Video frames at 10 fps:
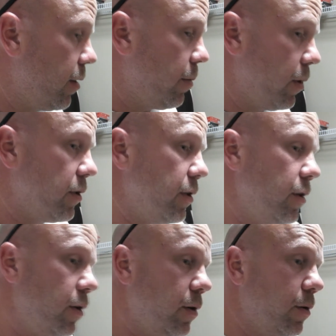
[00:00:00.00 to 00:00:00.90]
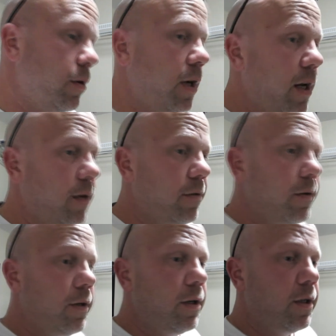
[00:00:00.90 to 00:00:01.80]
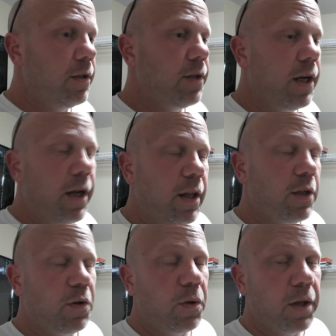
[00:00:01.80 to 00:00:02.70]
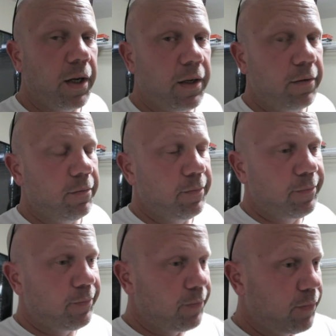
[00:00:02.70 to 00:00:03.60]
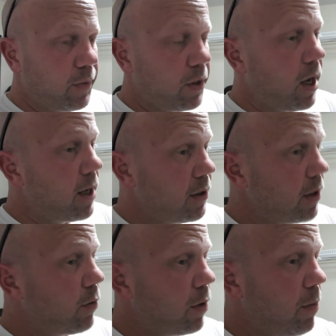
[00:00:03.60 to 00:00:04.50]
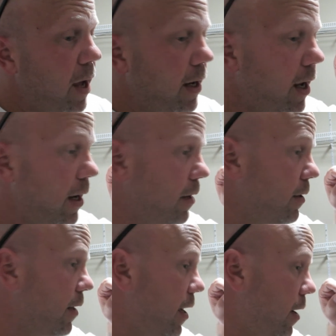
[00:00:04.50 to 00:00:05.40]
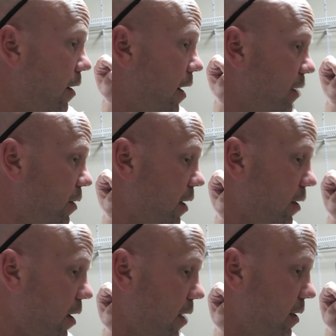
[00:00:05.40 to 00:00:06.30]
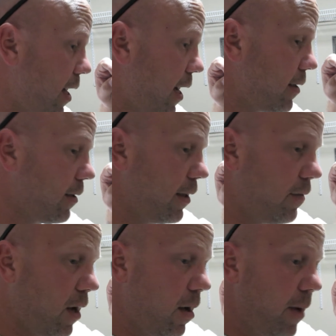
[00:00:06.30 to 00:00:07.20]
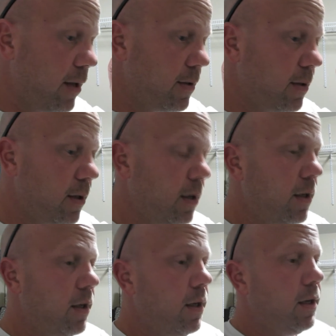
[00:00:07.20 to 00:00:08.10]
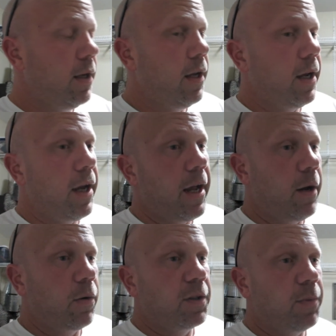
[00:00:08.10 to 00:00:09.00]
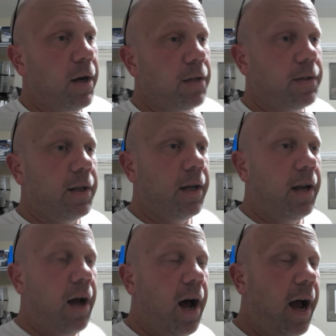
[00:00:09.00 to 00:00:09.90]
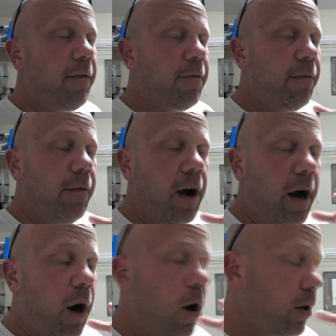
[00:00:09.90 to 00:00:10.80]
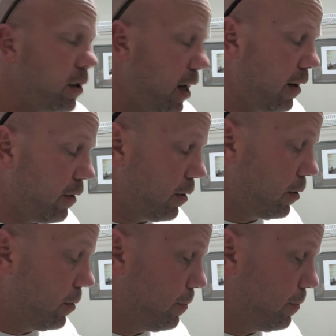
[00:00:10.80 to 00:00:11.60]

the person who kind of instigated this whole thing caught us on a really bad day. Now, I tried to contact leave comments and got no response. And I, I hardly ever